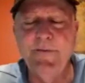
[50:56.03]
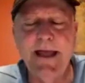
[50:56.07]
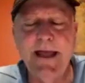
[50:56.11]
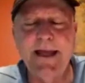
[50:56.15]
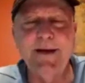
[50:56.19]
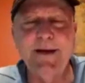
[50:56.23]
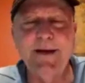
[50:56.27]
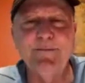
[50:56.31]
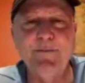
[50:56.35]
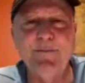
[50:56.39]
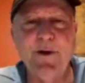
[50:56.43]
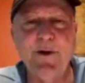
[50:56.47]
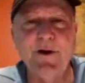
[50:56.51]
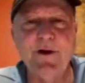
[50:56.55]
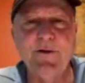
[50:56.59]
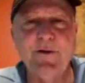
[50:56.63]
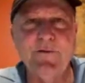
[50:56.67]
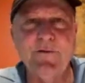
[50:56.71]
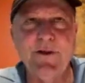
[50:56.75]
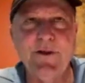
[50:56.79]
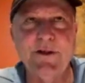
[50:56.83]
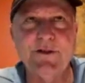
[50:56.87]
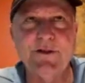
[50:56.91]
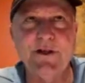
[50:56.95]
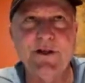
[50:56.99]
And a part
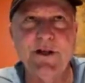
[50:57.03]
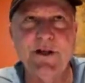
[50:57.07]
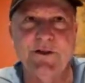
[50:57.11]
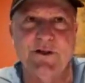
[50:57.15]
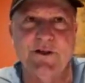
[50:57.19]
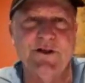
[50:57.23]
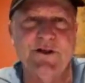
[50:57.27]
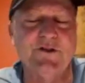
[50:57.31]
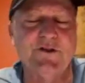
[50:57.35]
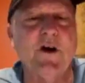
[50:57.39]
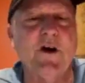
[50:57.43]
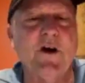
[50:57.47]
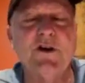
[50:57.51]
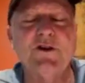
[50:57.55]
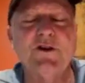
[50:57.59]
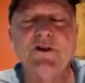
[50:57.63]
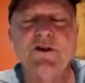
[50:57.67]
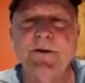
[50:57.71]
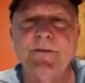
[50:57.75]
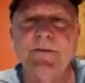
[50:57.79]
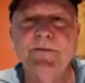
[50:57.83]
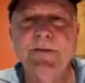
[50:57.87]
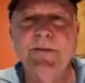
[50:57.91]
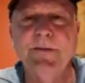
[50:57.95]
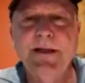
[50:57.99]
of this
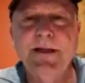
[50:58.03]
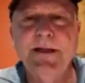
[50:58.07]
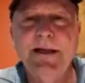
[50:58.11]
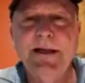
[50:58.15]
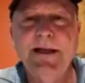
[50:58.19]
construction